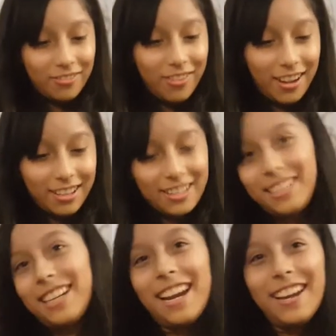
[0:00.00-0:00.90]
water
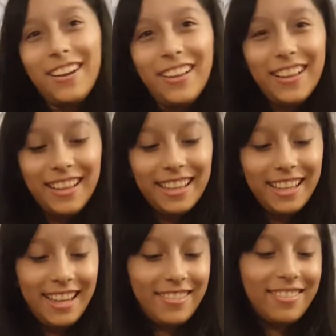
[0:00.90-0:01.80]
gel.
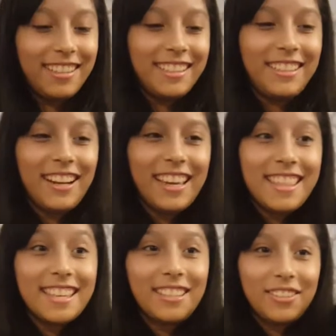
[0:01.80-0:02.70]
I want to try
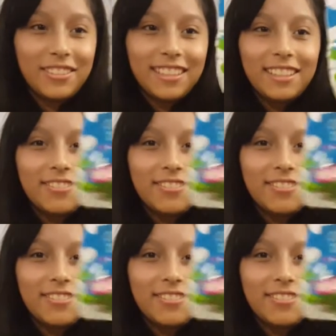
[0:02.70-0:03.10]
this one,